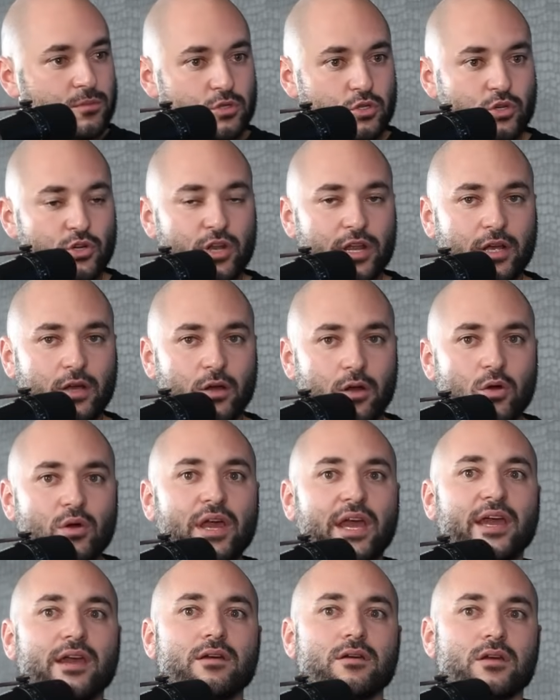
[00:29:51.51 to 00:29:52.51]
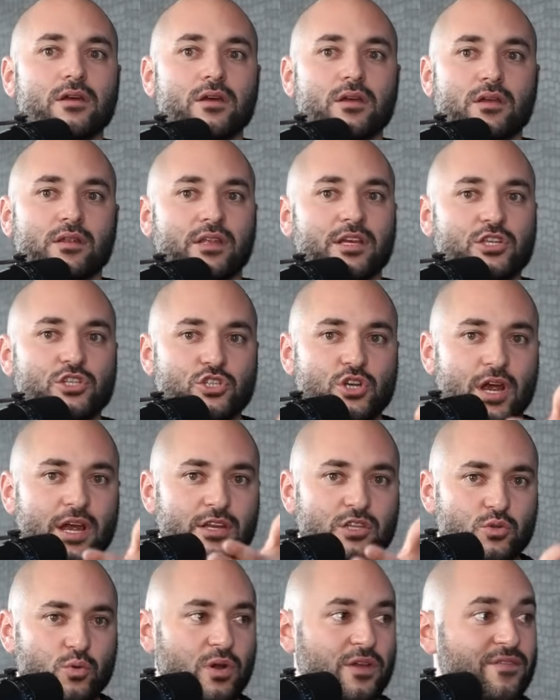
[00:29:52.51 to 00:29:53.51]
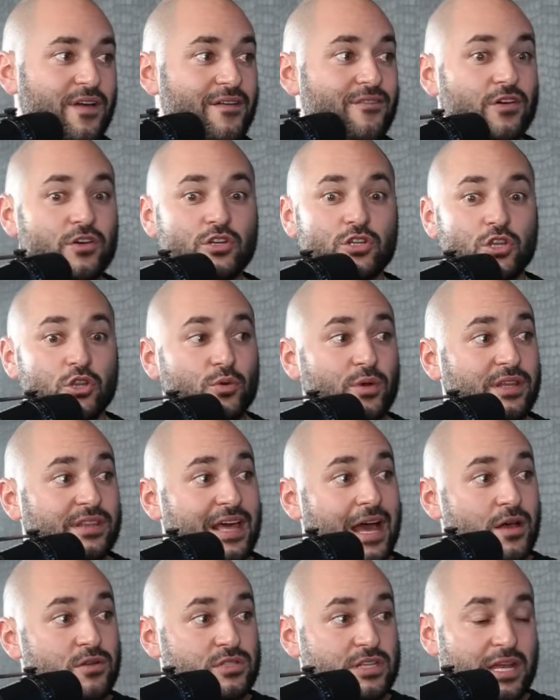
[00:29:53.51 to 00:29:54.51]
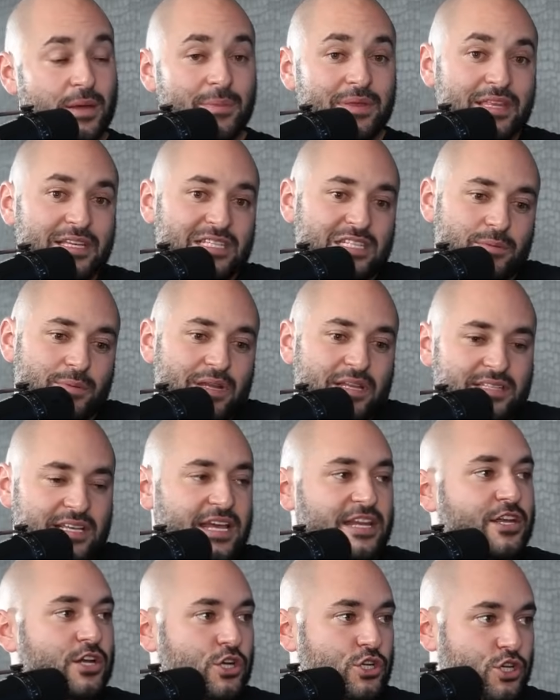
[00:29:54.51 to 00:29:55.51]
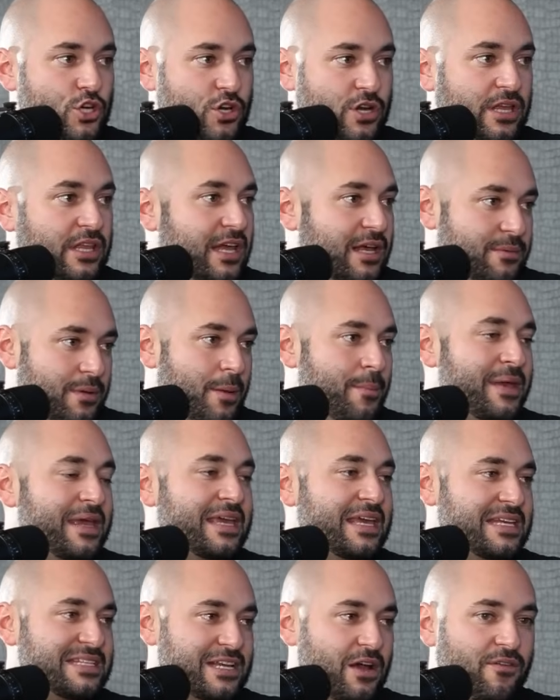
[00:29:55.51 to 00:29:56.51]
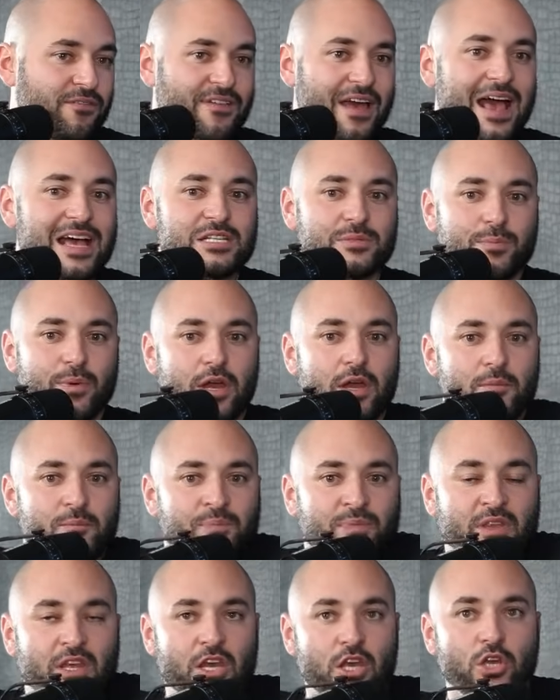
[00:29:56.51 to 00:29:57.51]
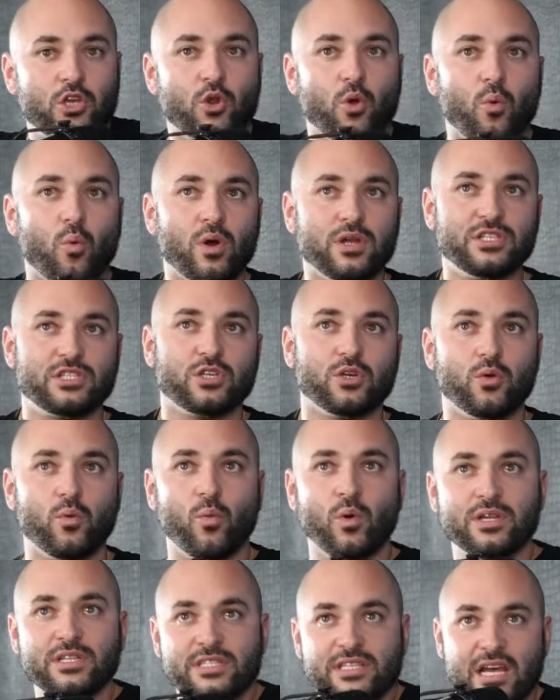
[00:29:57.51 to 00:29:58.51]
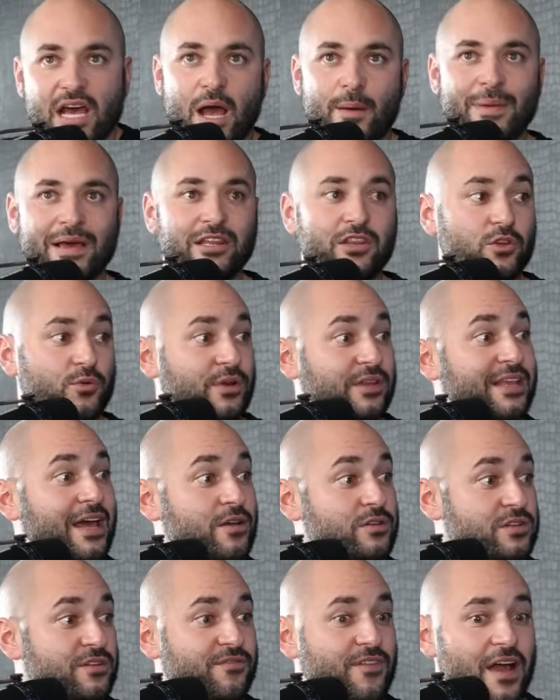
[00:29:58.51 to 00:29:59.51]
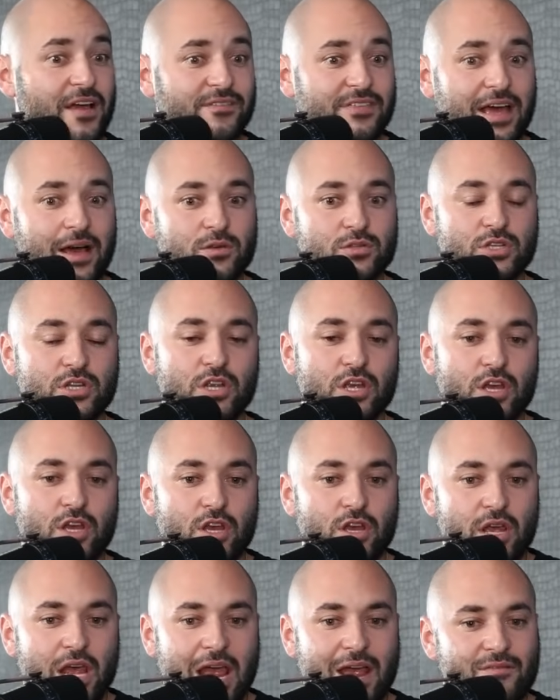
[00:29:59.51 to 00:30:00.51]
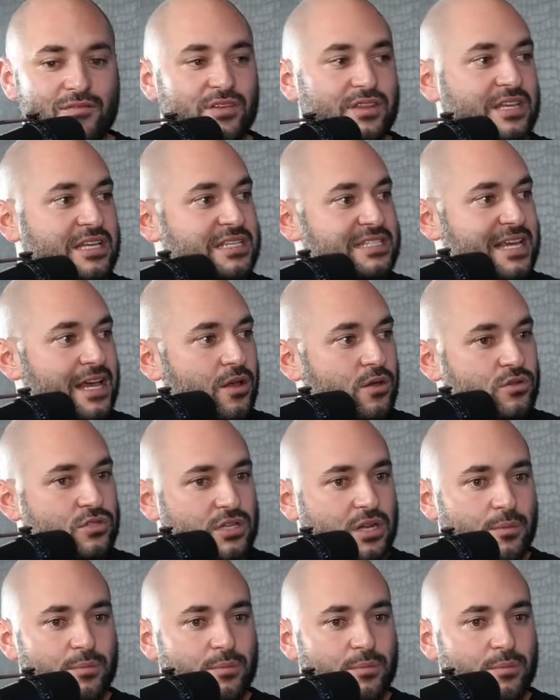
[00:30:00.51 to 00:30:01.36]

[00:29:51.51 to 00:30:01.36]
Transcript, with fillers: So you're like, okay, let's try 2,500 to 3,000. I mean, this has been a 10-year journey. I'm making it sound fast, but you know, once I'm at 3,000 to 5,000, everything sells.